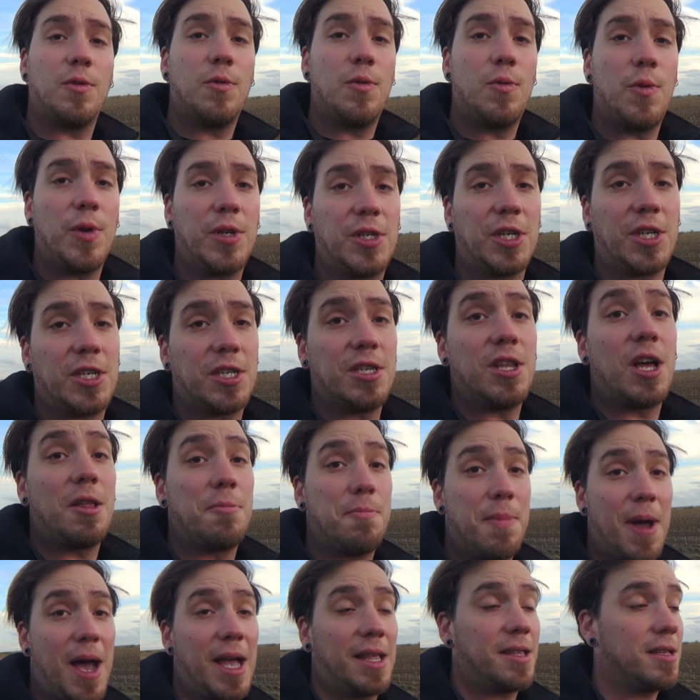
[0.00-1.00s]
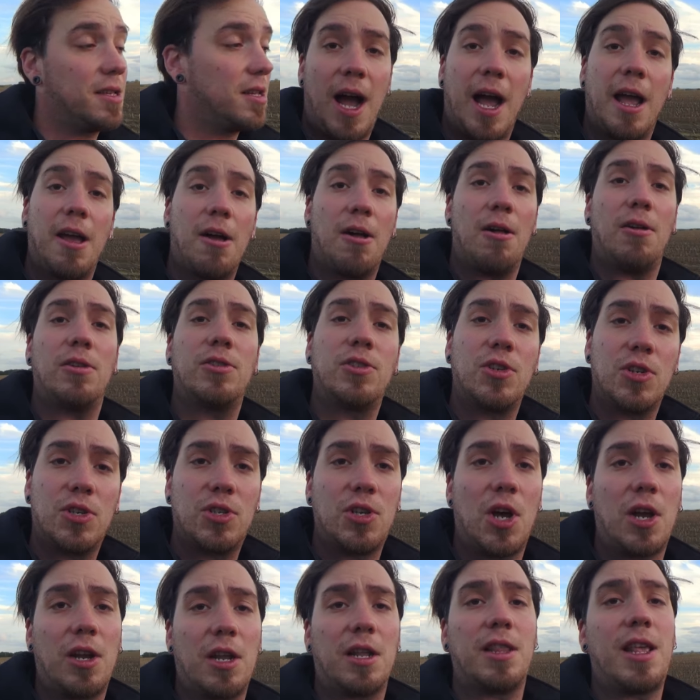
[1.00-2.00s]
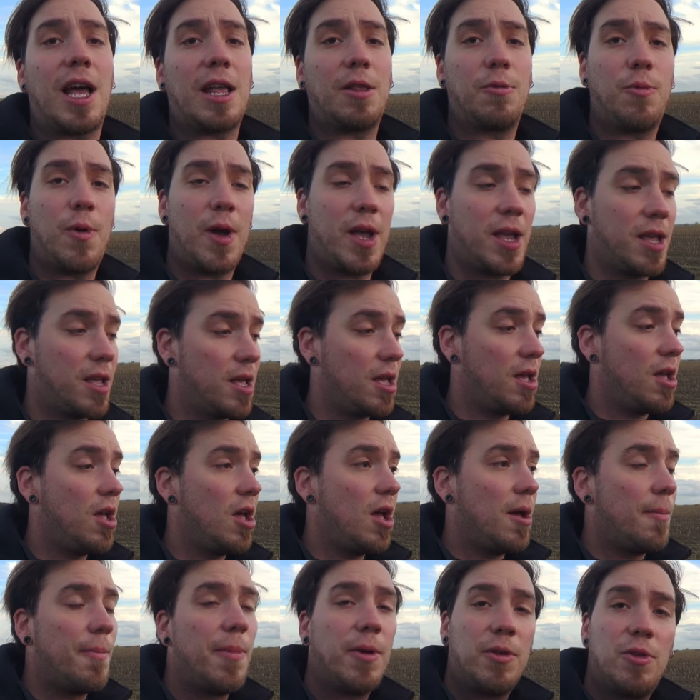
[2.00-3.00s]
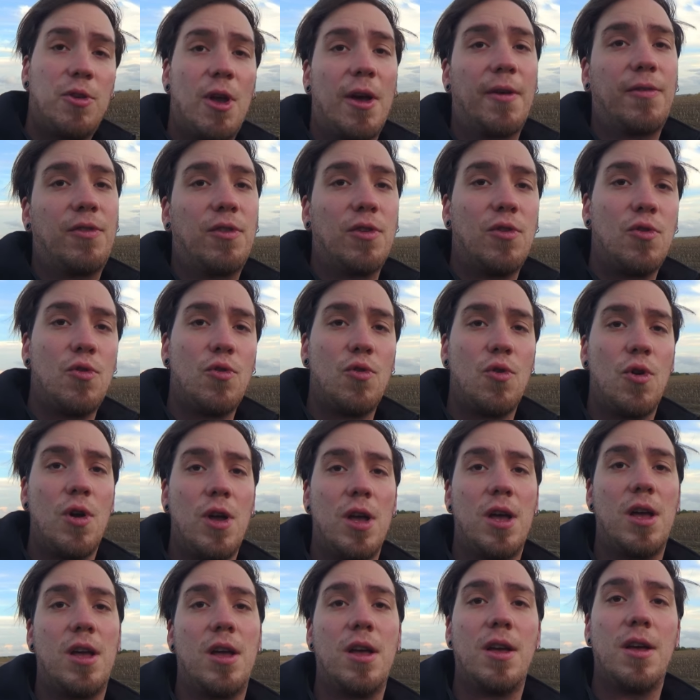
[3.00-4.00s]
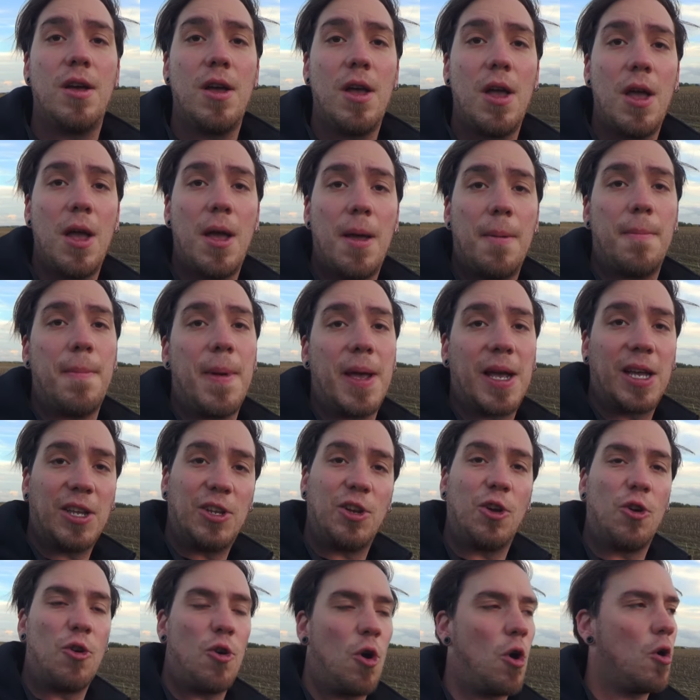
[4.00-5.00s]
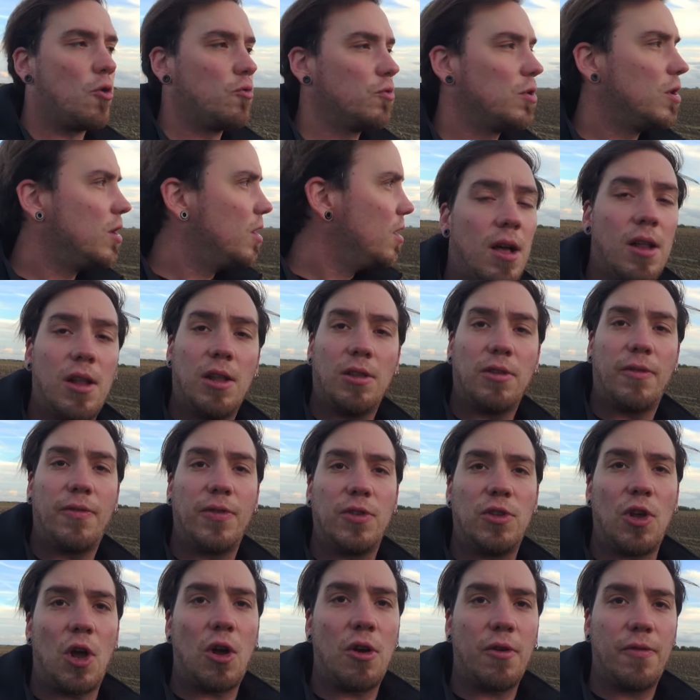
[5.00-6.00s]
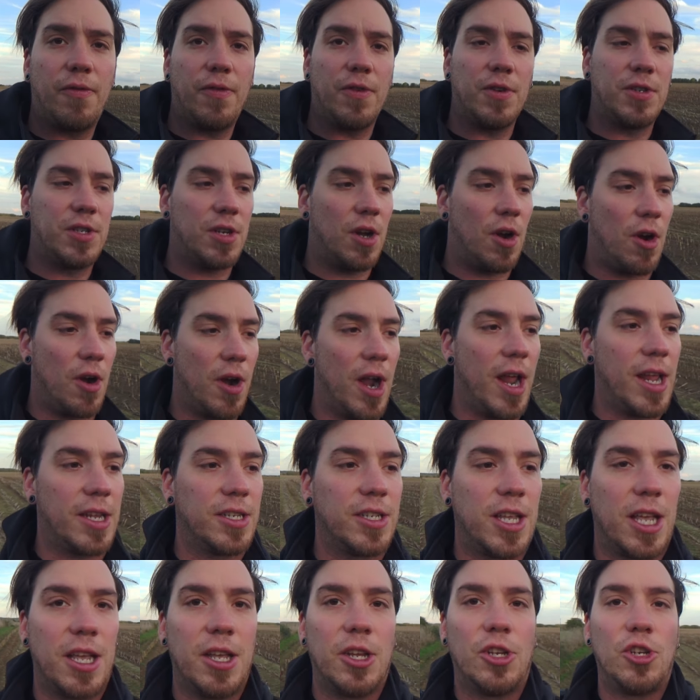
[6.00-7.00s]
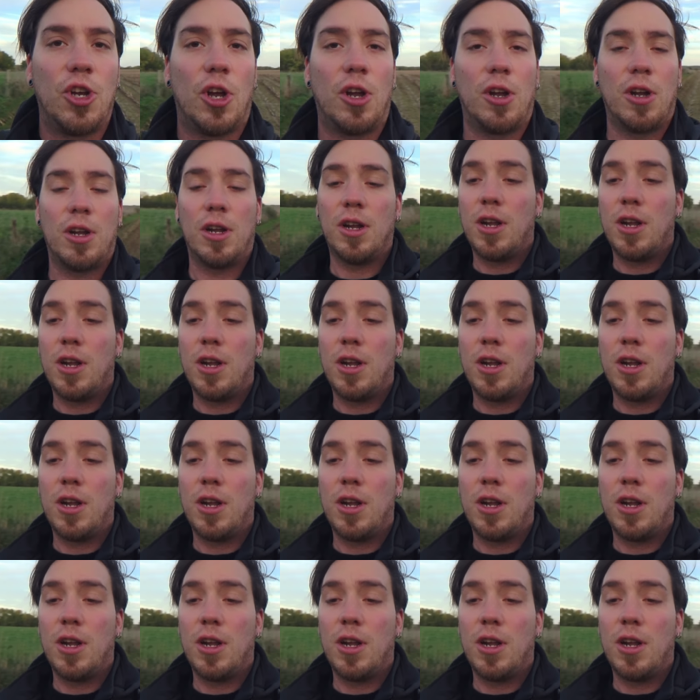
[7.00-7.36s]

which is not bad. I also started that way, but you have to make it your own. A lot of photographers are asking each other,